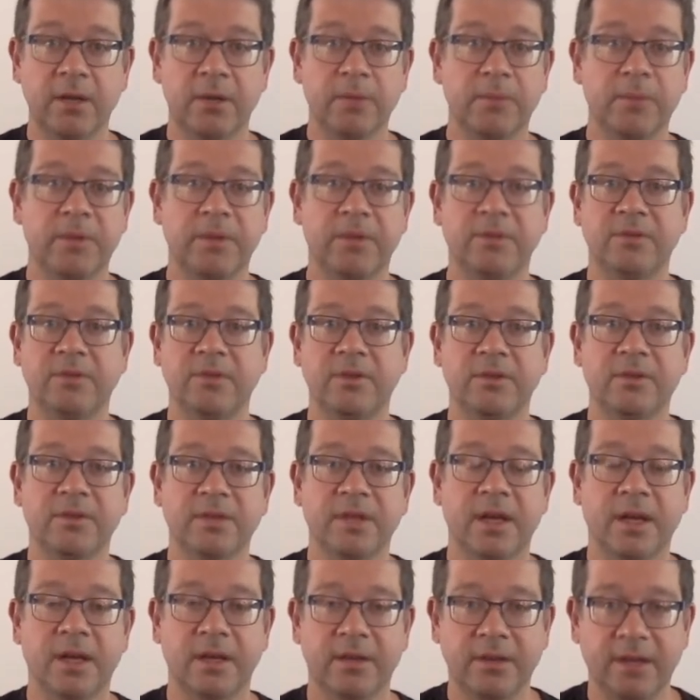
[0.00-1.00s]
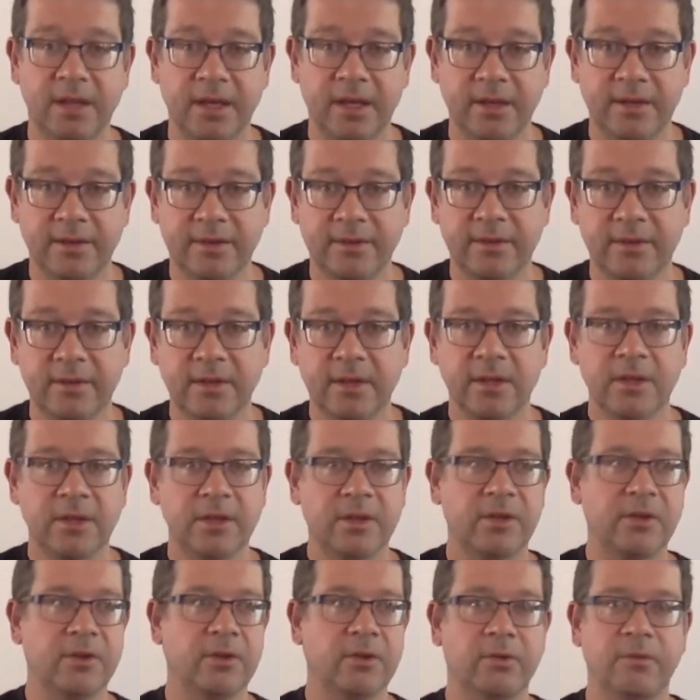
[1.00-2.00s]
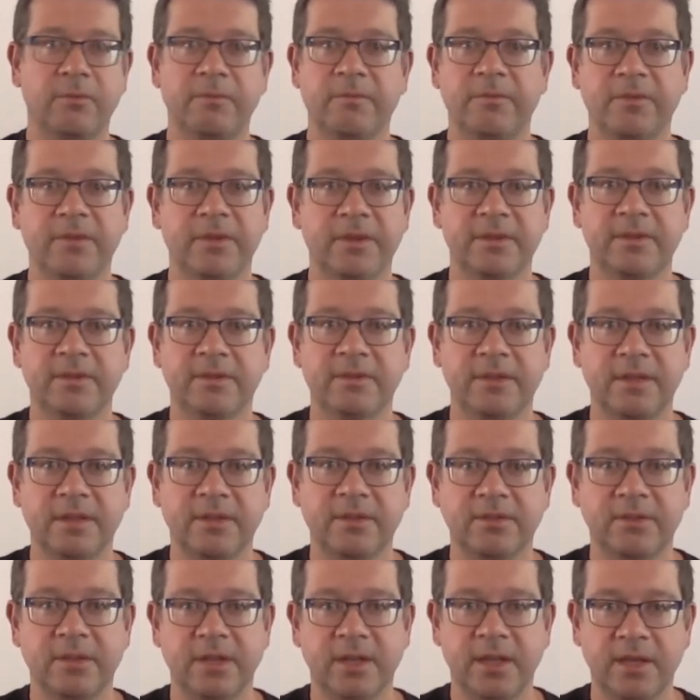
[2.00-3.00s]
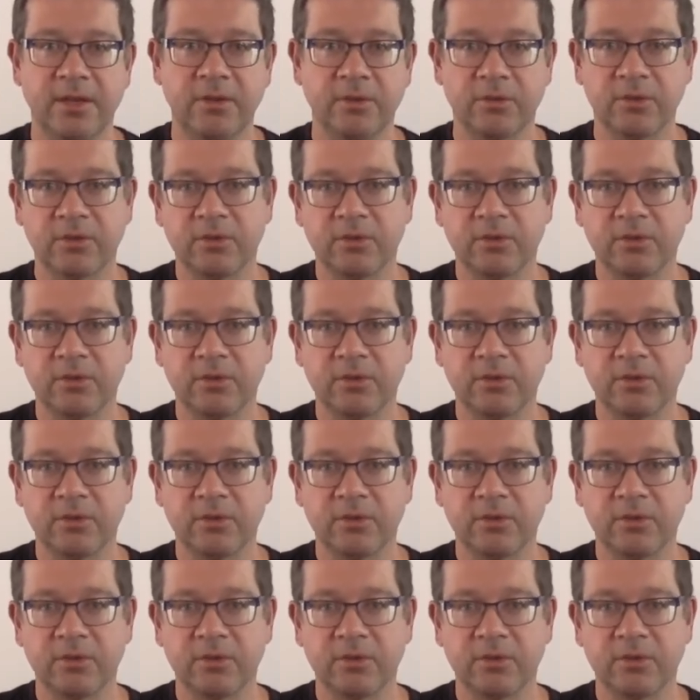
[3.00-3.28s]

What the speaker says: because you just can't get, you know, 16 or